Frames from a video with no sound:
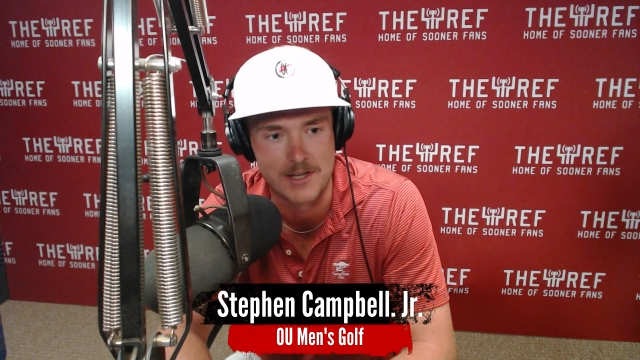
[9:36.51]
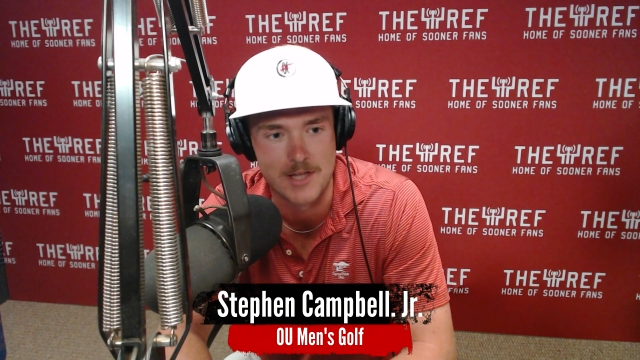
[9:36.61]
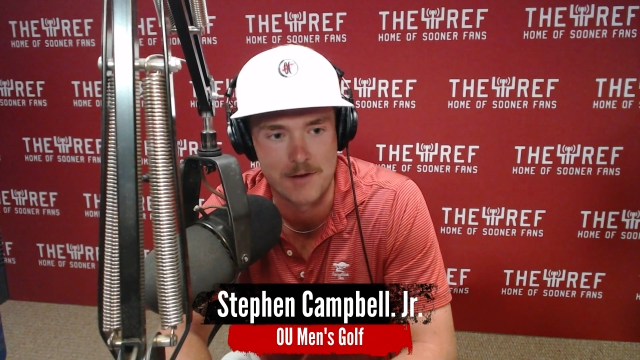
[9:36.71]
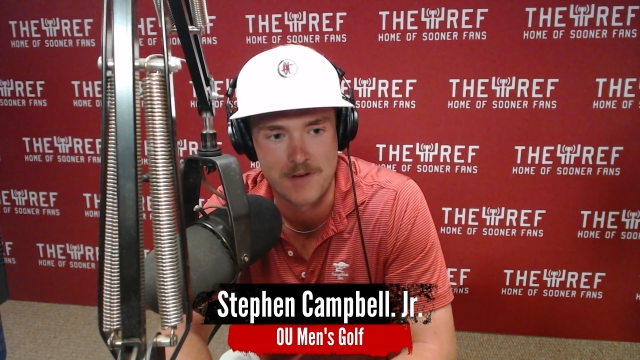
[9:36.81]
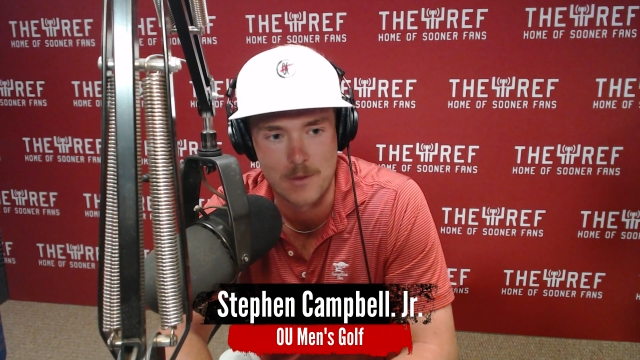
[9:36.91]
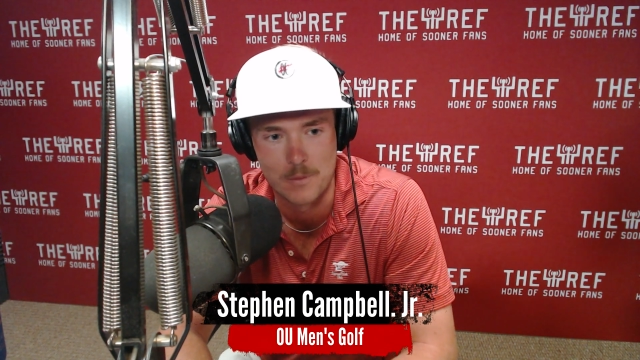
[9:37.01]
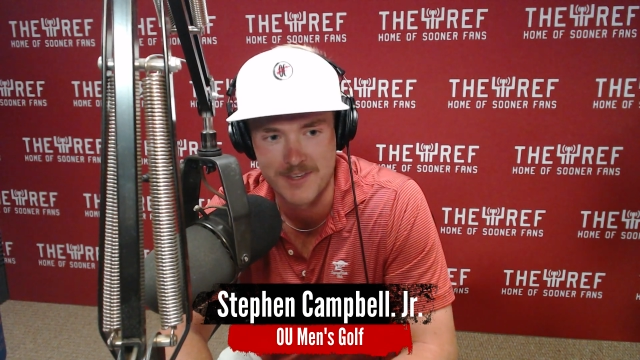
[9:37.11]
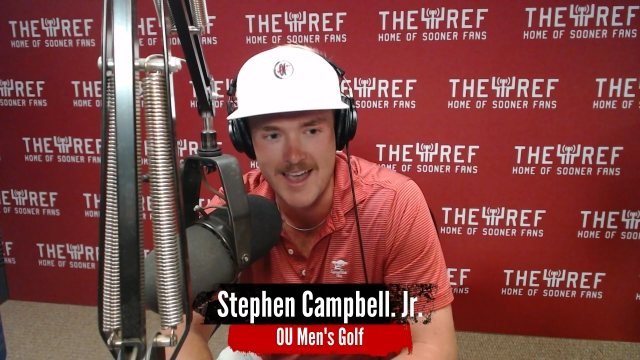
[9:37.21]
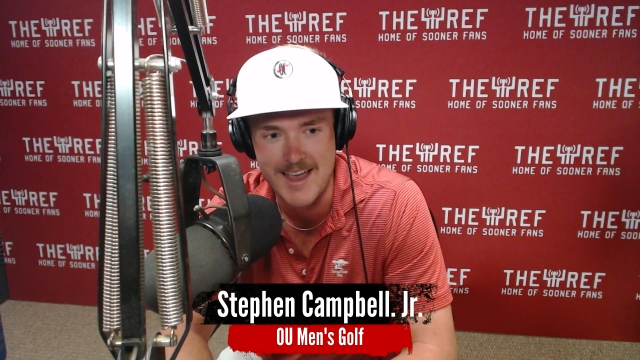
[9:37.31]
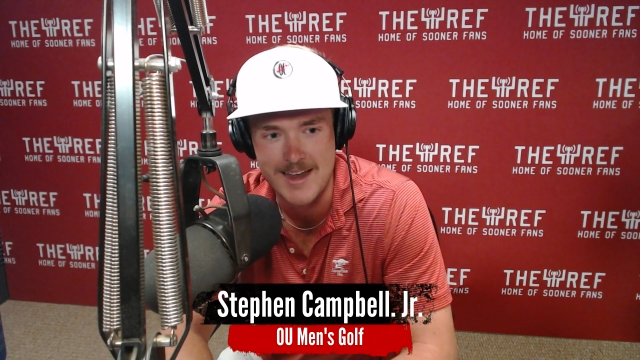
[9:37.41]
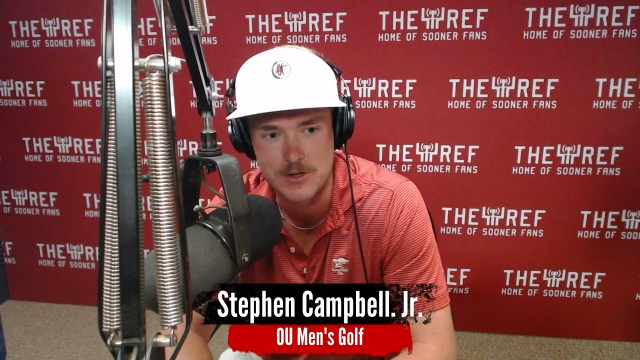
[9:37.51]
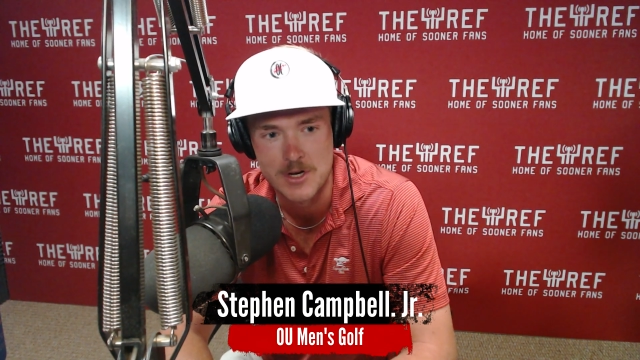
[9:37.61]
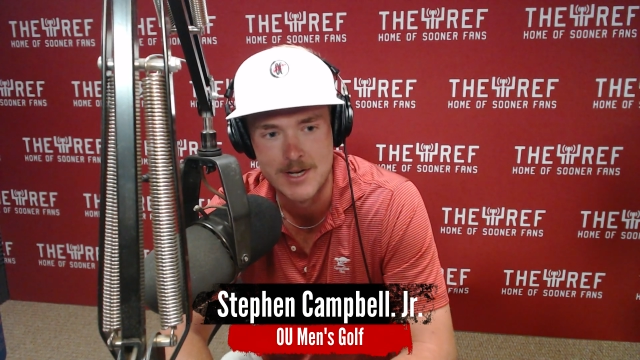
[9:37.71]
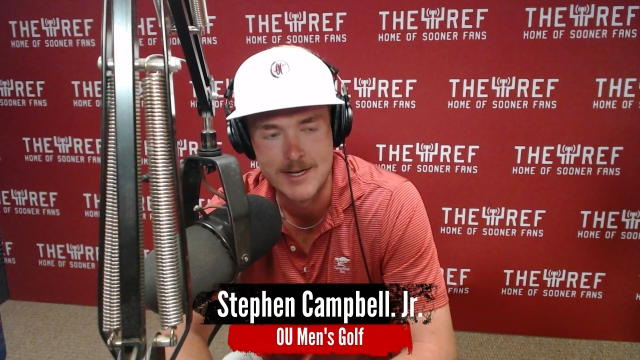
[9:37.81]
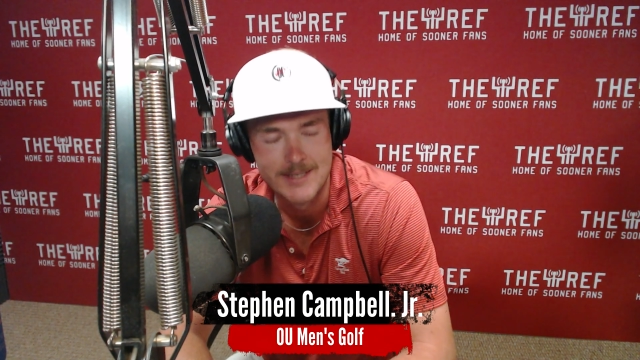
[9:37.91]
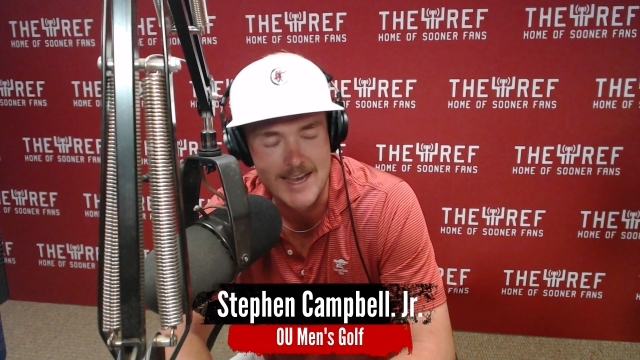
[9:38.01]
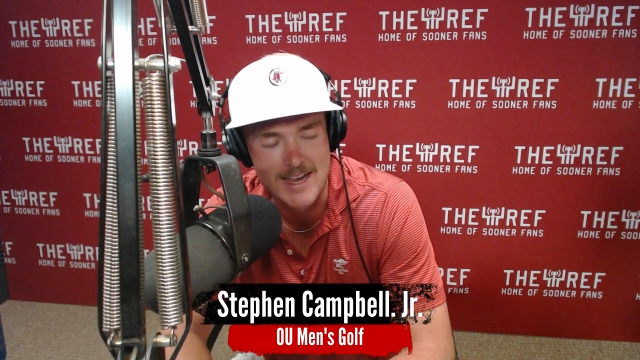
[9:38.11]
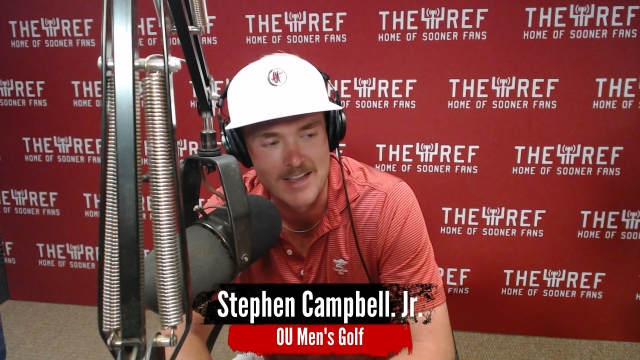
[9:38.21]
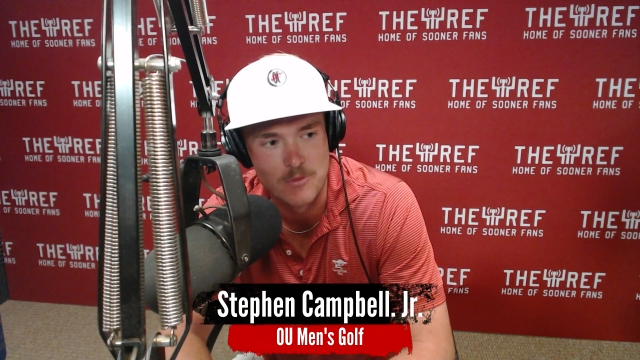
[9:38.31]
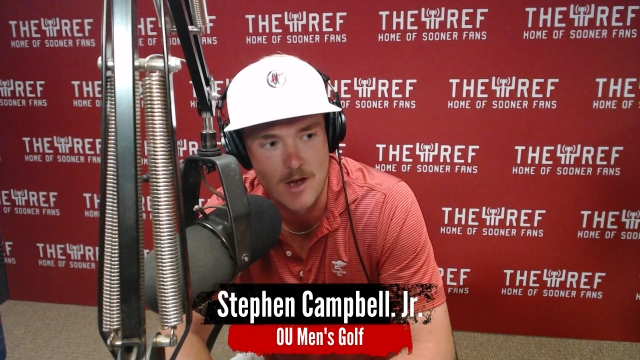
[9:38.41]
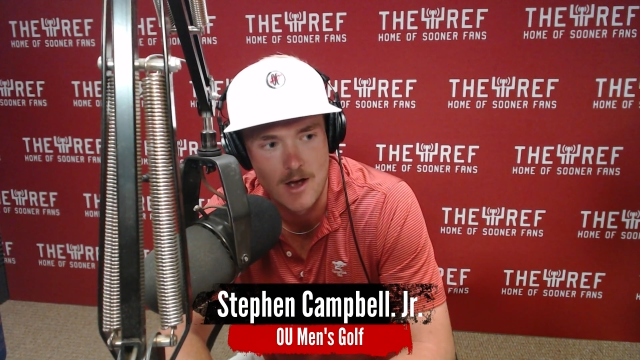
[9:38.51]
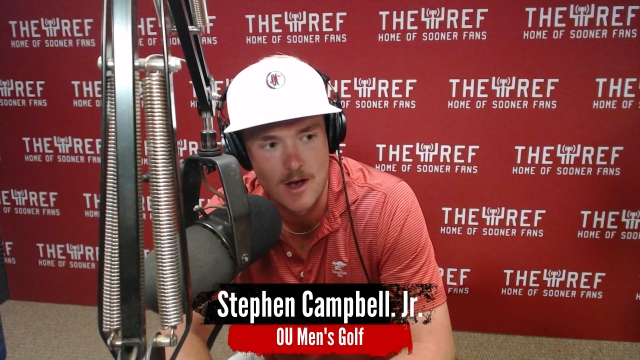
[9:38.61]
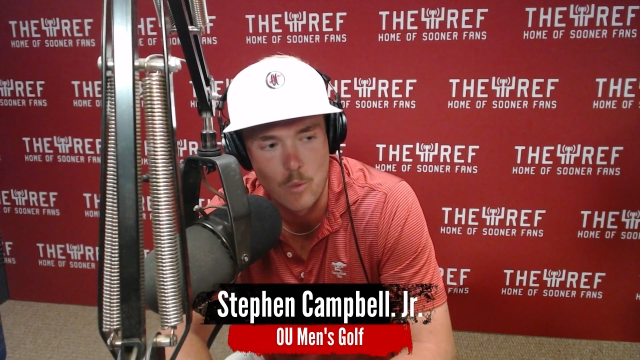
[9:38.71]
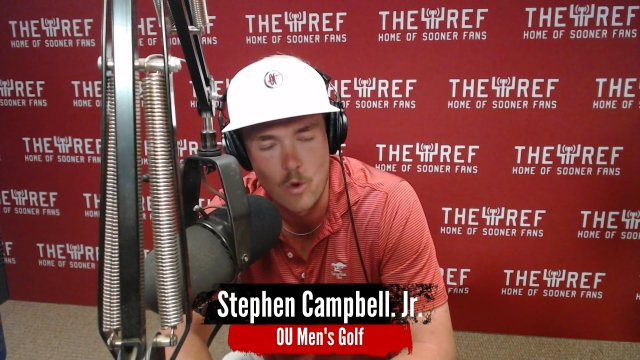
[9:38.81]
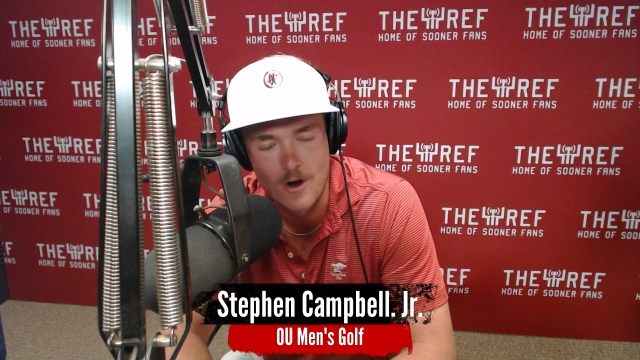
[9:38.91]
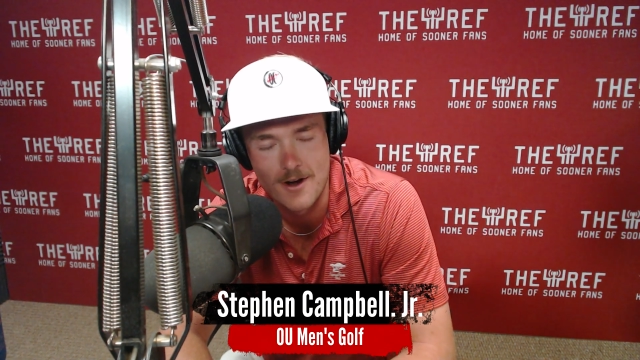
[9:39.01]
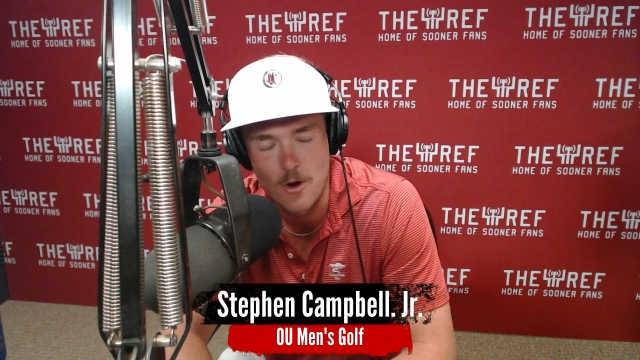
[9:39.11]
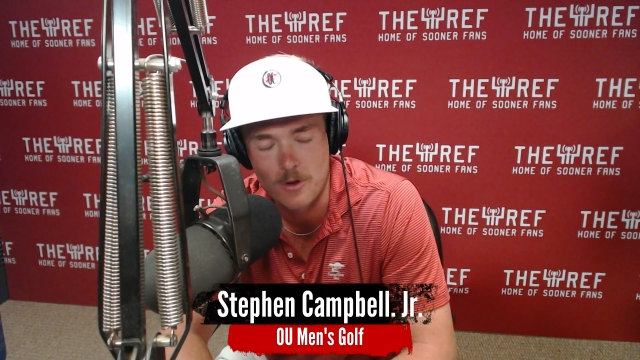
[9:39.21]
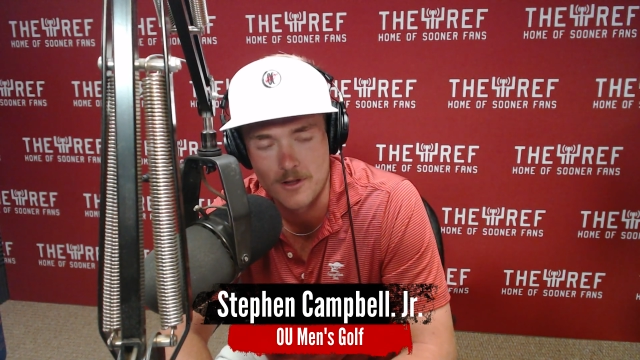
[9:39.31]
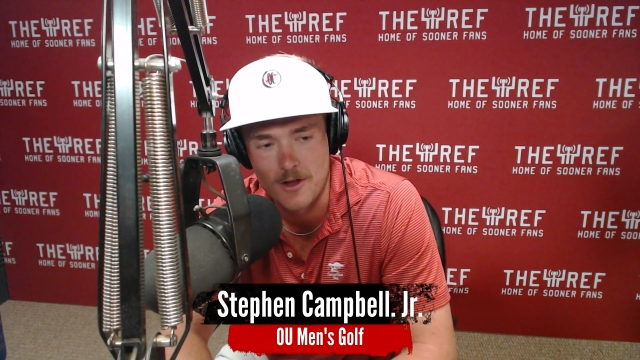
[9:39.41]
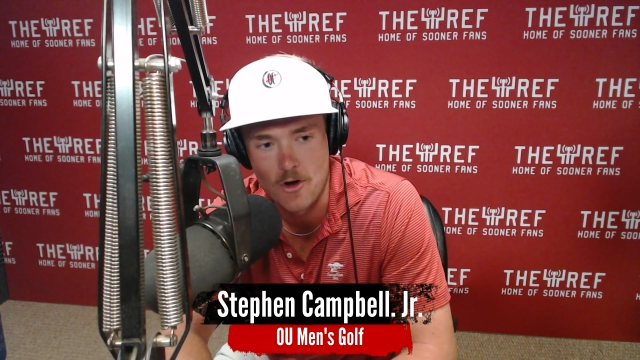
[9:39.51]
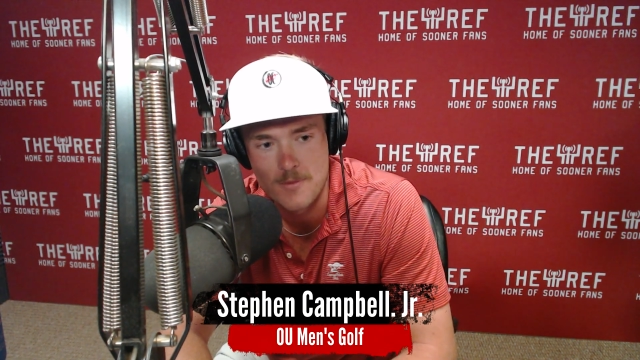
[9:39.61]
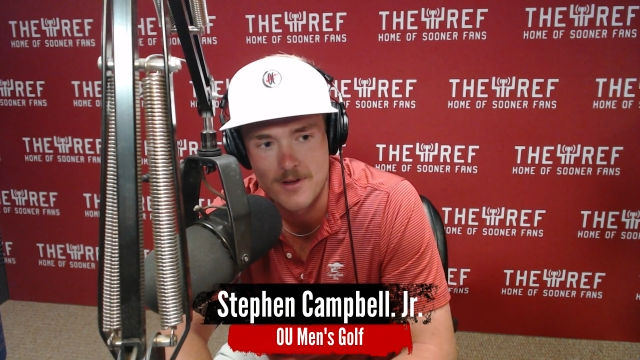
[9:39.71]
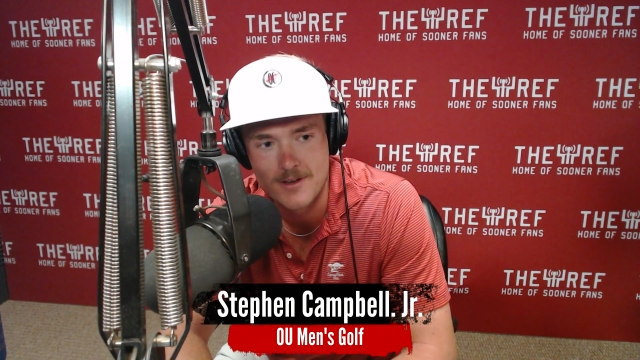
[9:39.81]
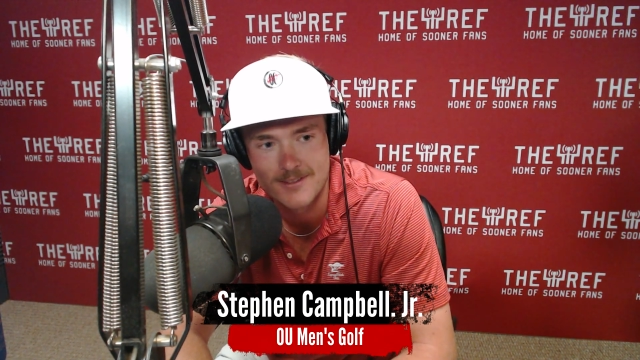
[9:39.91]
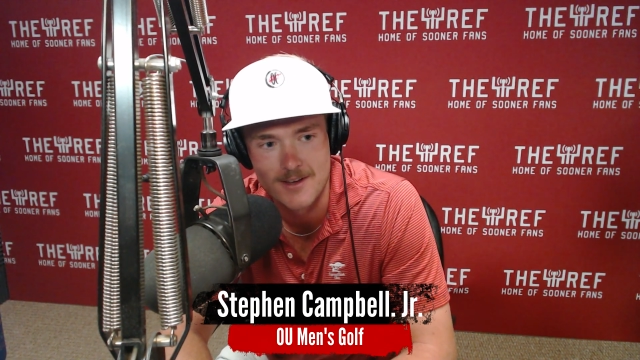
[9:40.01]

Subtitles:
We had a lot of fun with Gage and One Oklahoma.